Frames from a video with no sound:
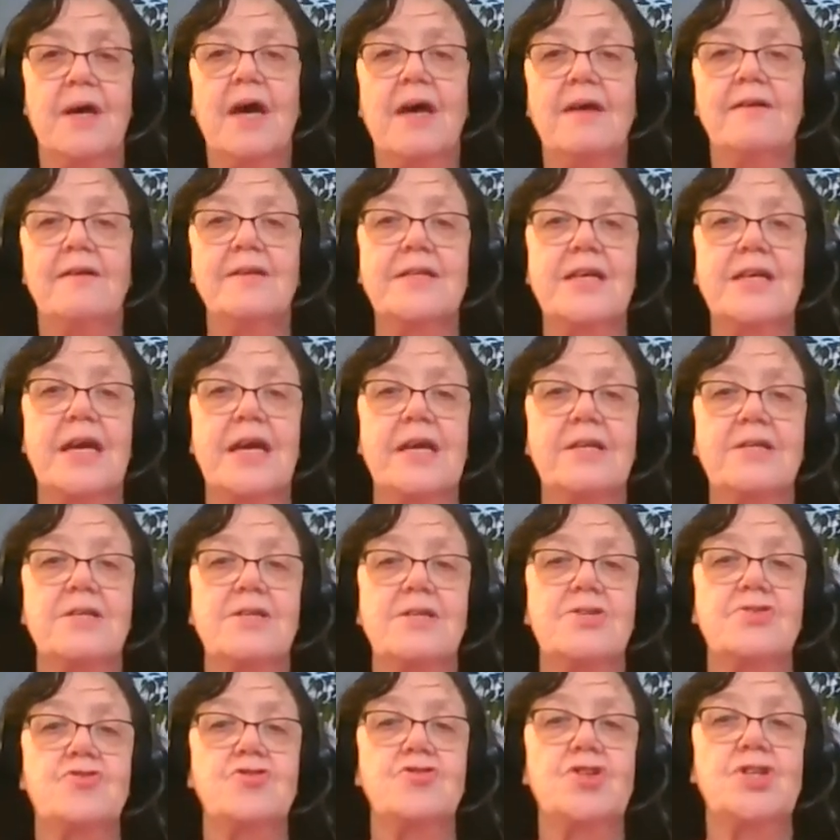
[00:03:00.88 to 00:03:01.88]
that takes
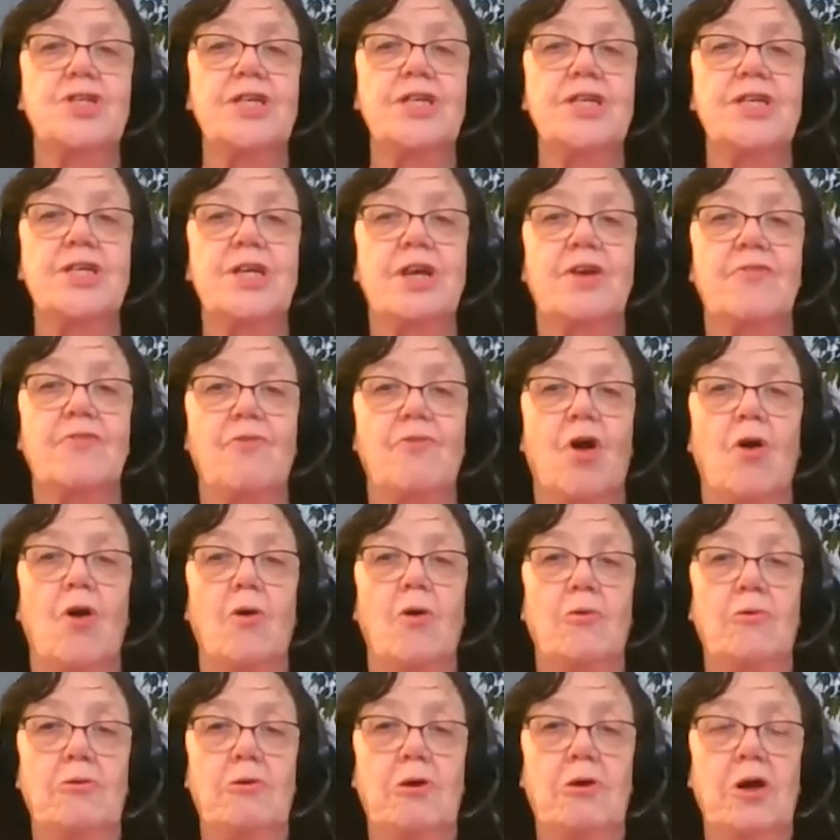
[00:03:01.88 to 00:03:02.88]
a strategic
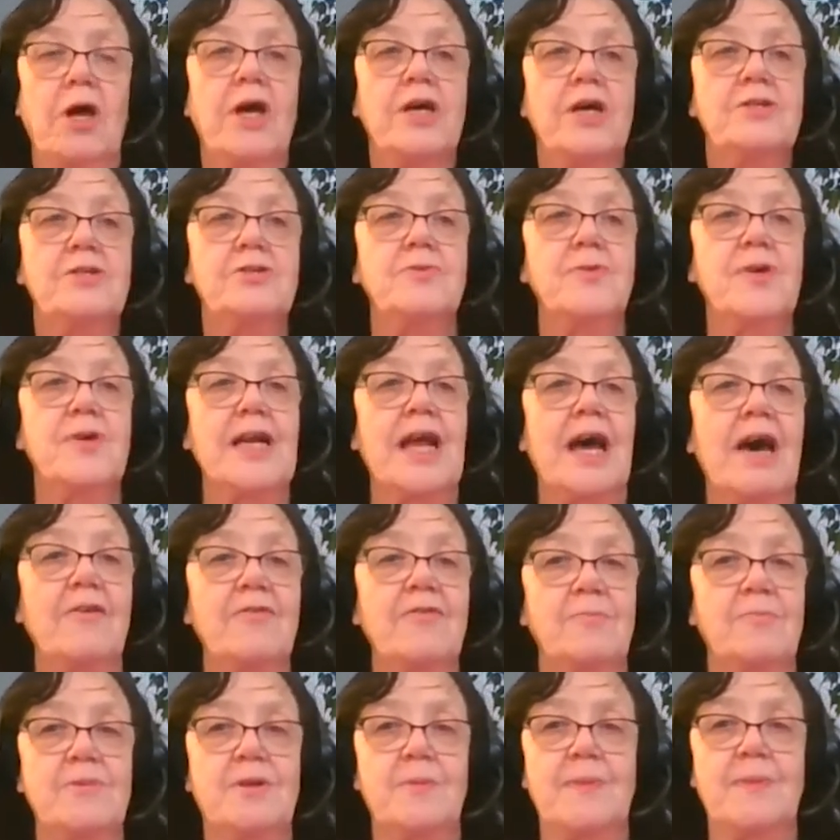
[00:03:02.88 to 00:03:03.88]
role to allow
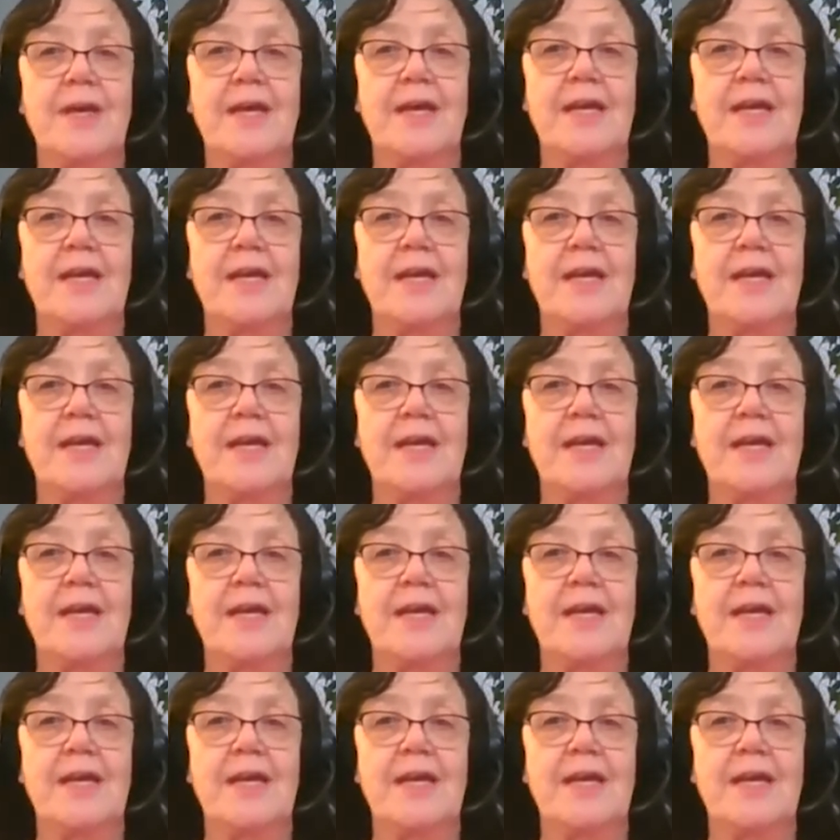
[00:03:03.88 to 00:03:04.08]
them to be